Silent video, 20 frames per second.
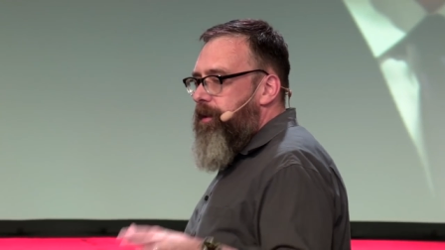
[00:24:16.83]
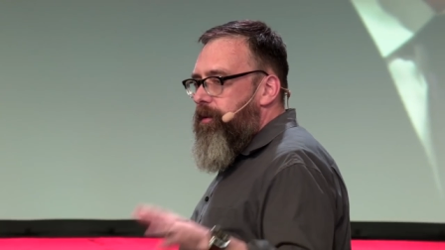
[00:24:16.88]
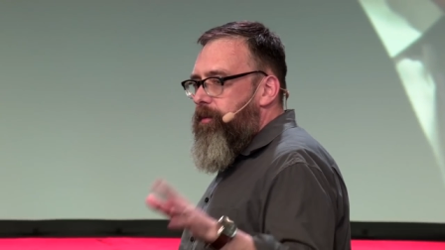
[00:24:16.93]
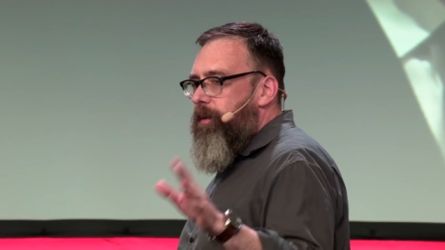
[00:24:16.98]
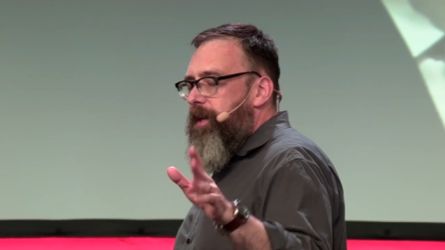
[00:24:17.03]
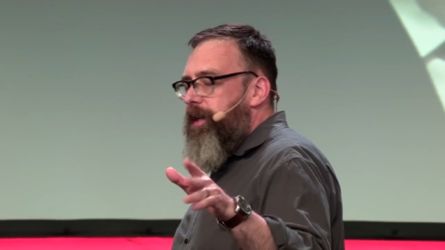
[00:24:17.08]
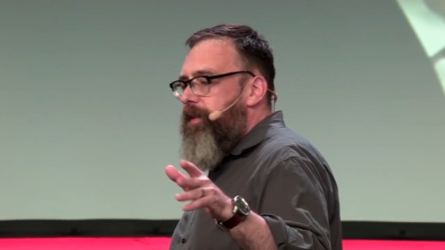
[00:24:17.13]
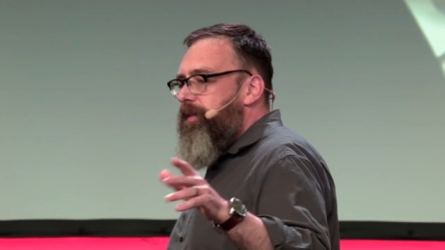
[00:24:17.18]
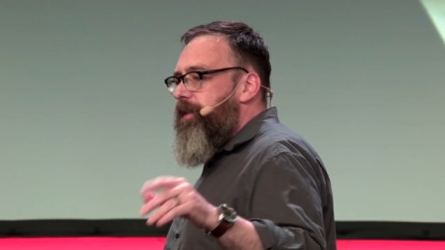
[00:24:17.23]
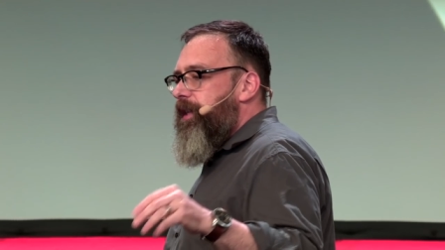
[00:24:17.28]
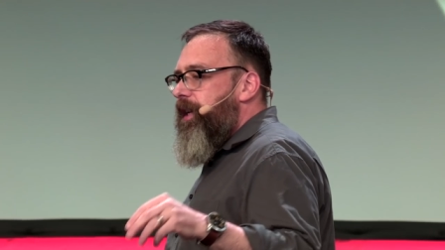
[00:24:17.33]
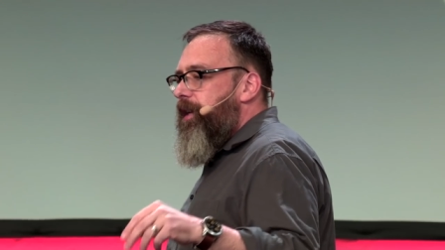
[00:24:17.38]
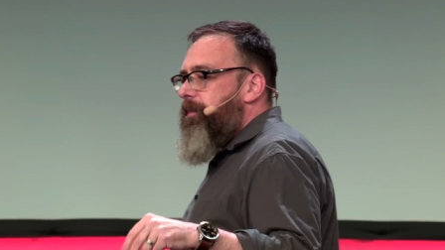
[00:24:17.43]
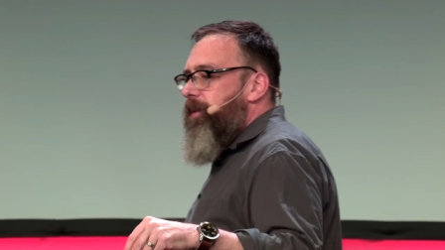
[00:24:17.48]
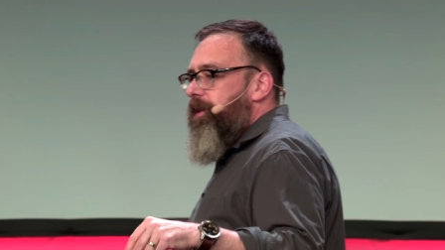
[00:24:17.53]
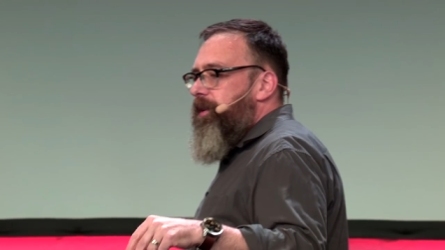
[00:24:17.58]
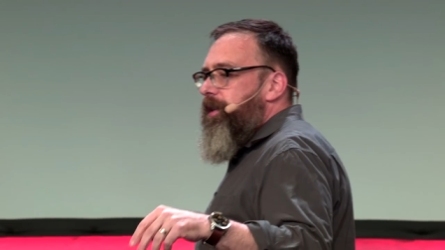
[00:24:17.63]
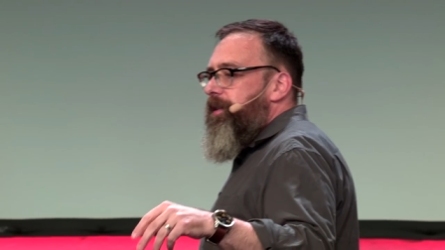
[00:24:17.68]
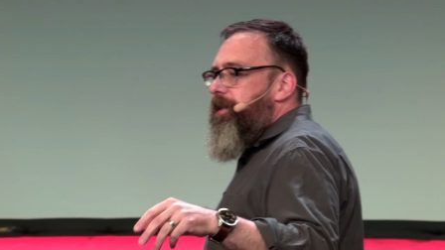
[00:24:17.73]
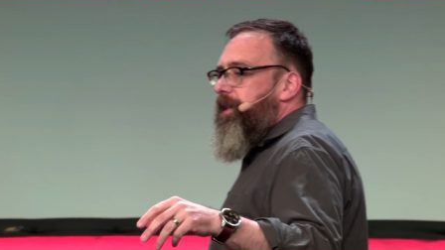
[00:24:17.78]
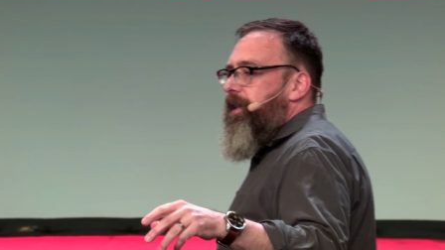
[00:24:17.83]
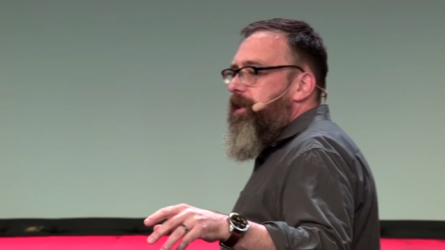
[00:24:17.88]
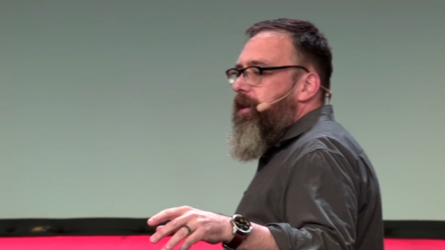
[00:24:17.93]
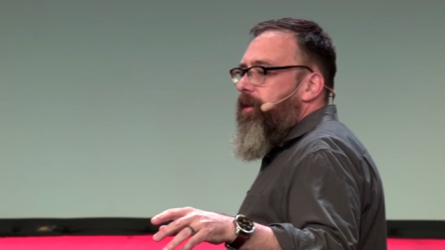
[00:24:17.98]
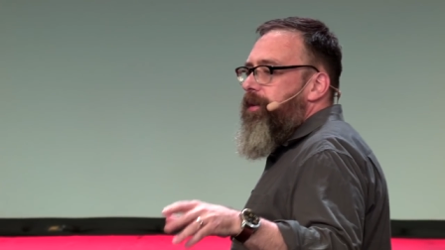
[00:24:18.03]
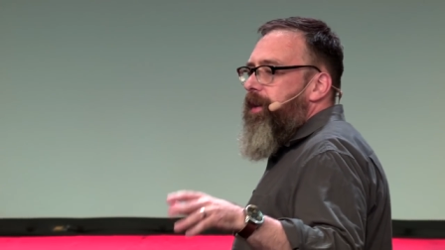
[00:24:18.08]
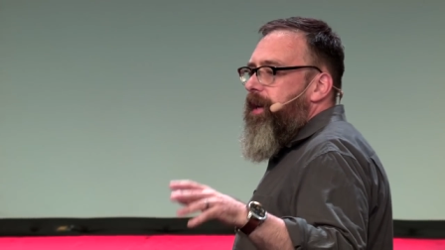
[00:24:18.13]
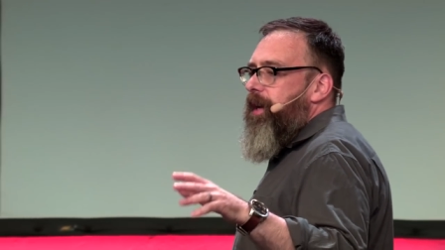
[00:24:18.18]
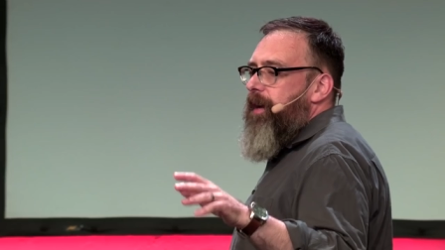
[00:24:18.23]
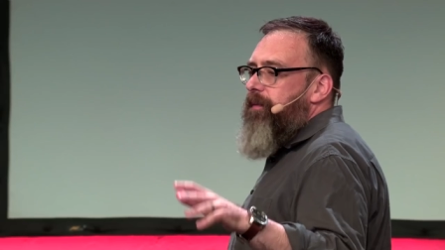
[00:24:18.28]
the one in San
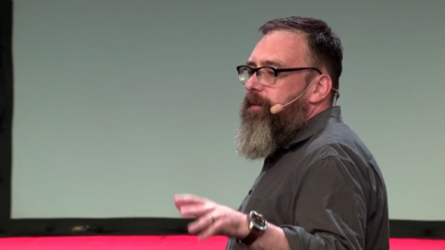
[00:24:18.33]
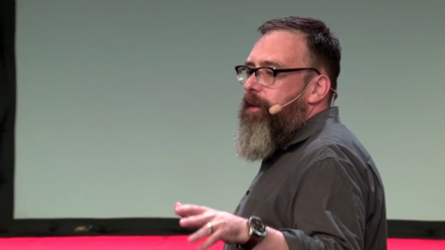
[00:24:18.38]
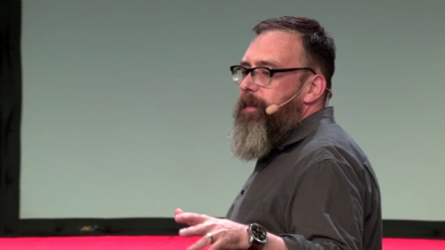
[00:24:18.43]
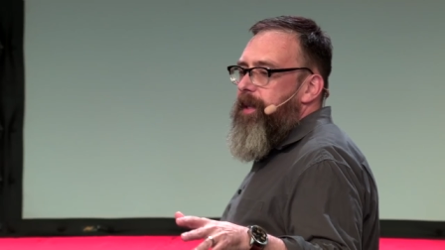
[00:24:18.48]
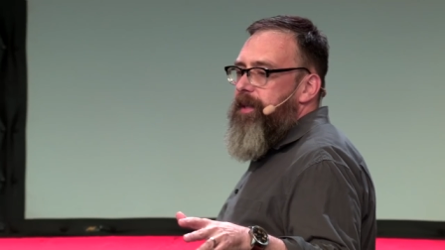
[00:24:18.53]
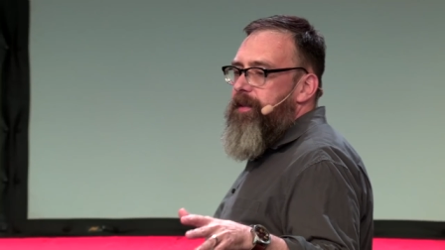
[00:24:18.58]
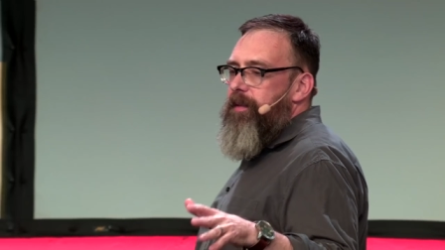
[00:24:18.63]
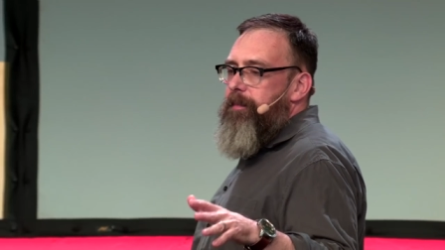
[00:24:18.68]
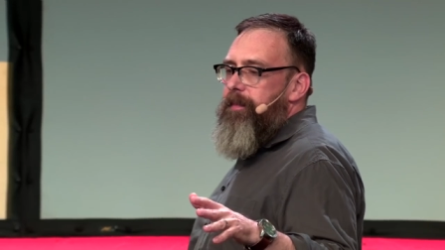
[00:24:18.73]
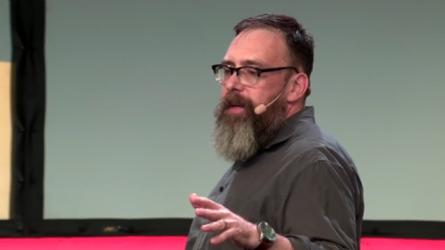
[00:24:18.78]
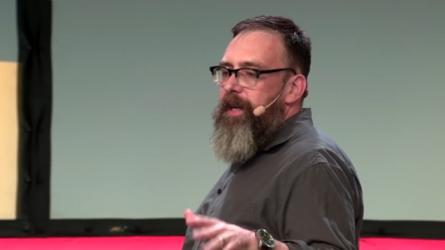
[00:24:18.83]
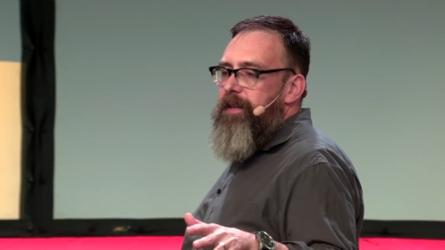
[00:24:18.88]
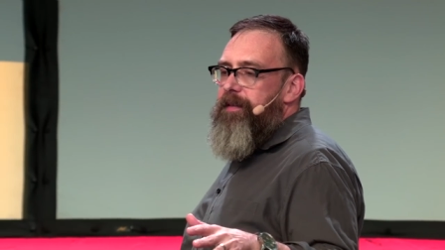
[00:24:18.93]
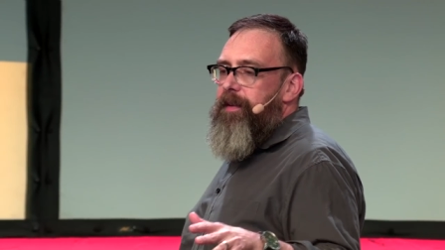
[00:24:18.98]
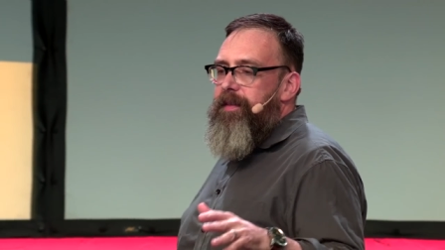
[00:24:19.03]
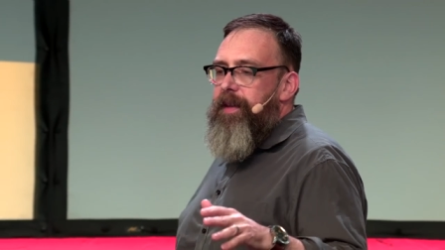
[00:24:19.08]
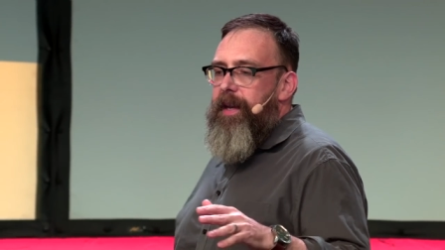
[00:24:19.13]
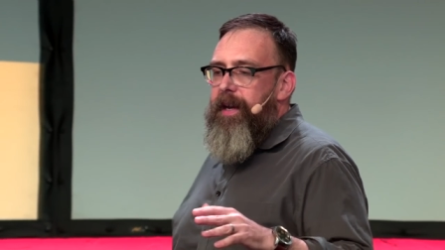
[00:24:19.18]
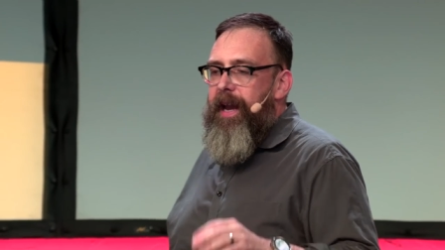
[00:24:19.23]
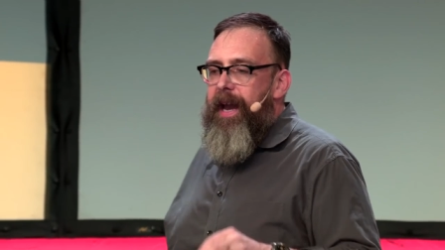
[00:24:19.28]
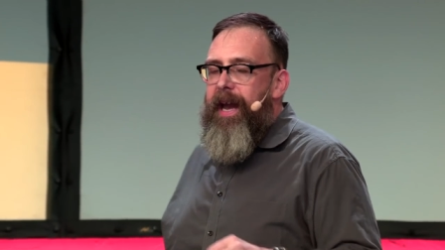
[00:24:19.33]
Bernardino, the government demanded that